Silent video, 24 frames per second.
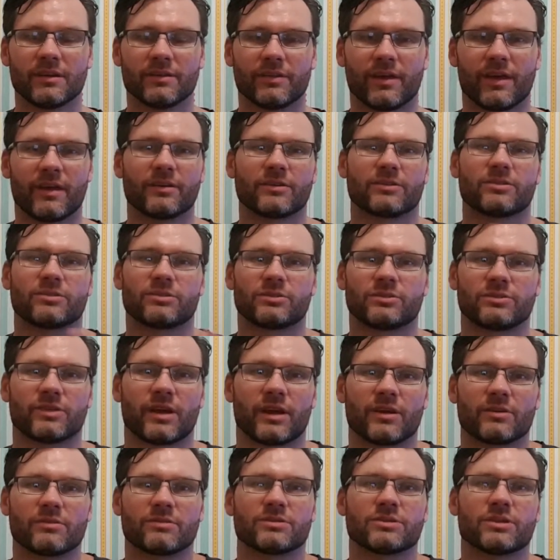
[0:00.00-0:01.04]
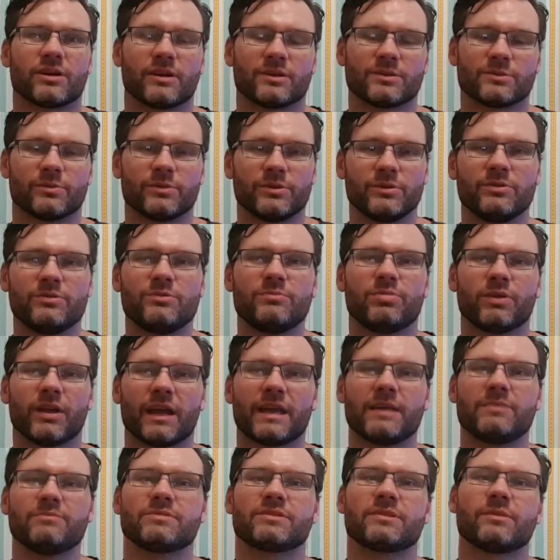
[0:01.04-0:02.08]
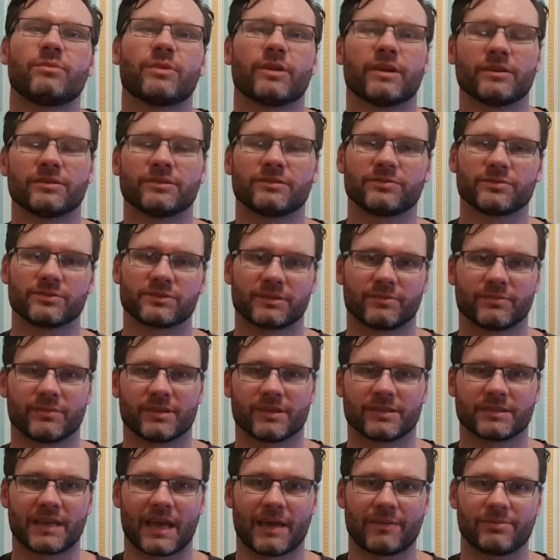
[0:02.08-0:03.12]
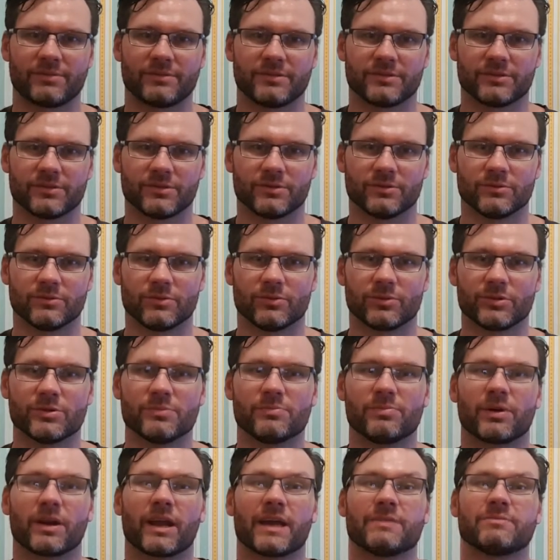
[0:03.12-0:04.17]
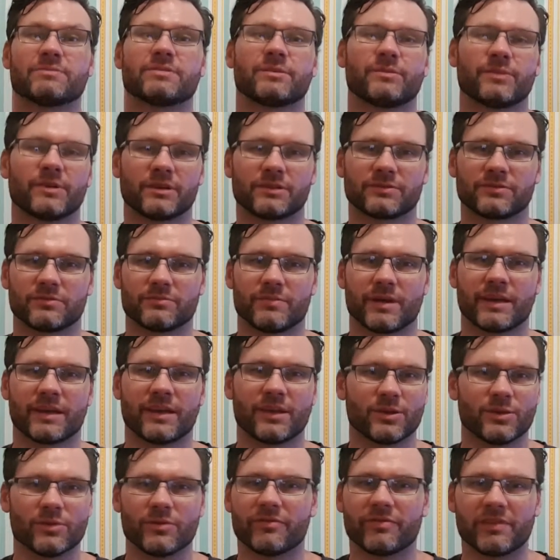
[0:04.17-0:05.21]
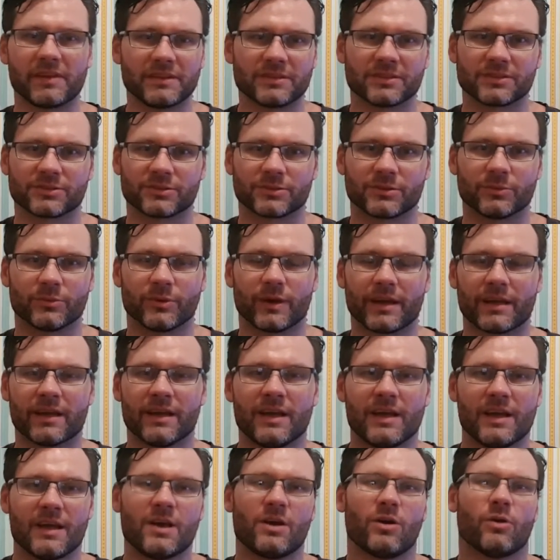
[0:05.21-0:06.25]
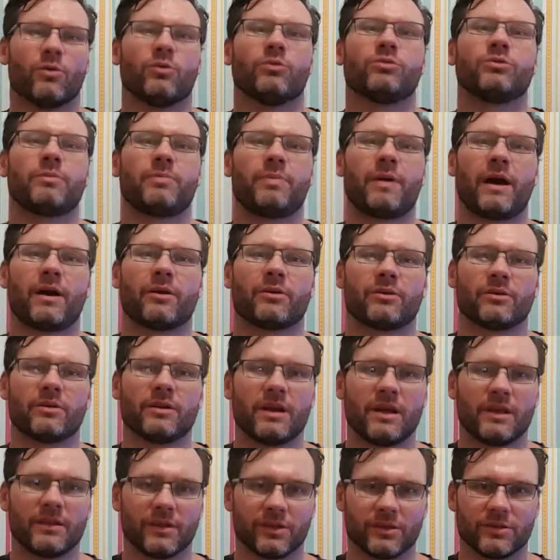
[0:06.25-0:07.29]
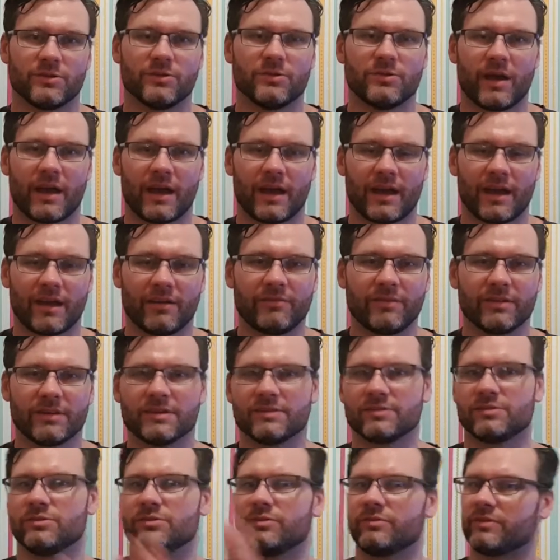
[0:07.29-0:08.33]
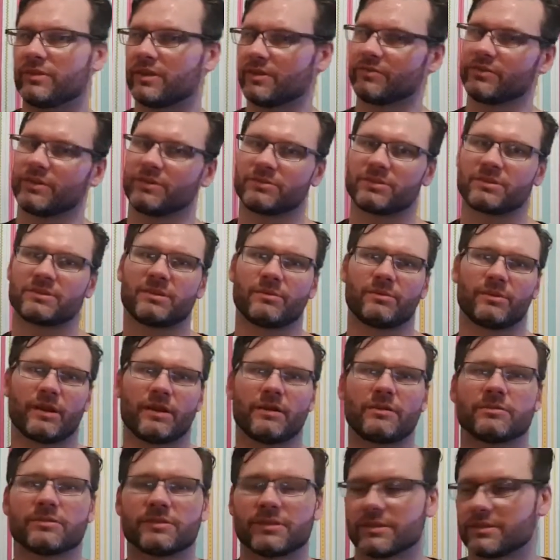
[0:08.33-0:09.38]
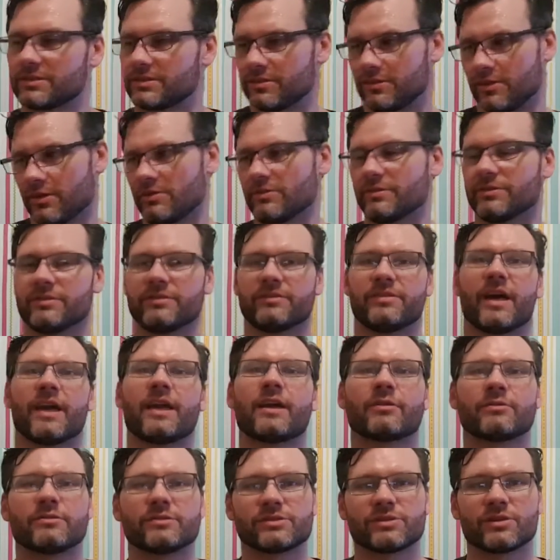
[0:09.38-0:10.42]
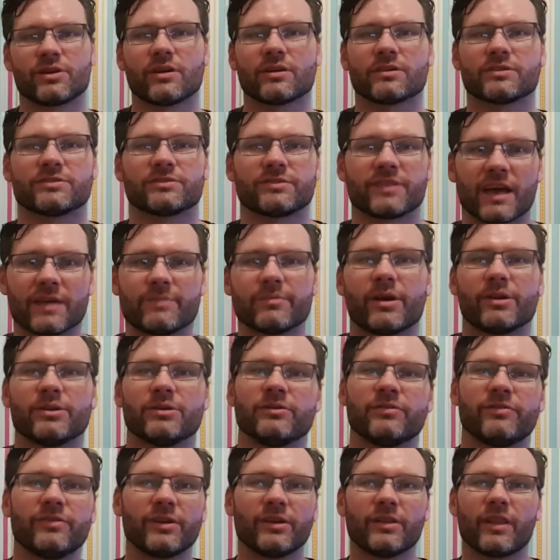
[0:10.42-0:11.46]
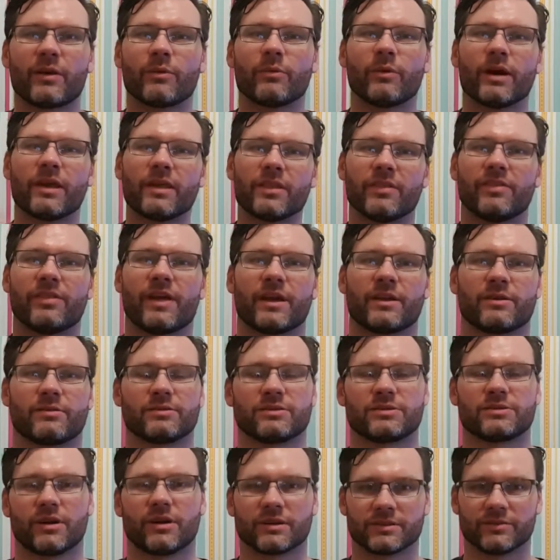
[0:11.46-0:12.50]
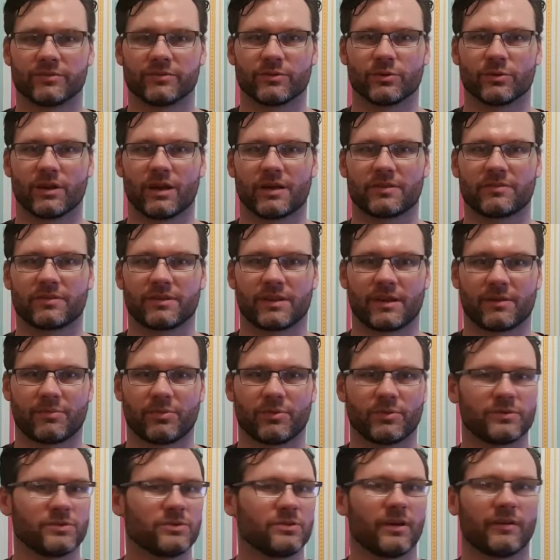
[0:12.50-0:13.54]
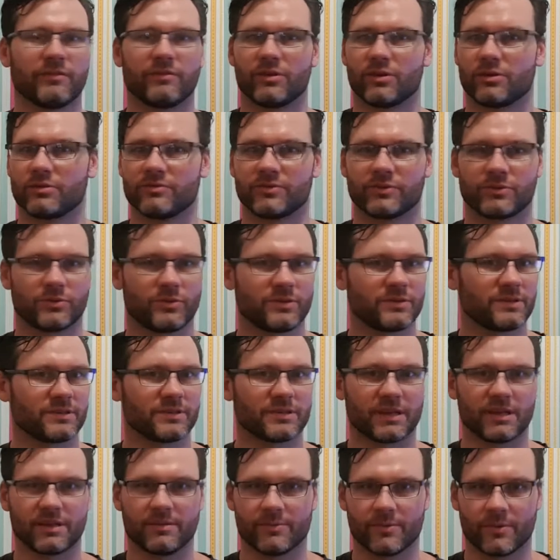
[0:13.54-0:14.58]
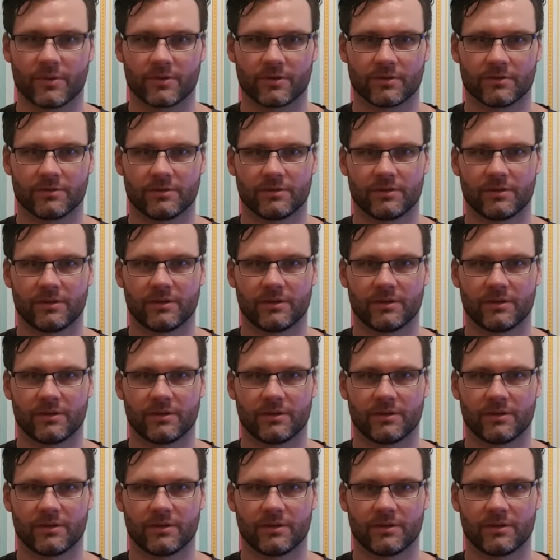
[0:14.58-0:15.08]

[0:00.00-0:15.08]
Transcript: They are in charge. When you blame someone else for something that's happened to you, or you blame someone else for making you feel a certain way, all the power that you have is you've given it to someone else. It's gone. They are in charge. They made you feel that way. They are in charge of your life at that point. You have no choices anymore.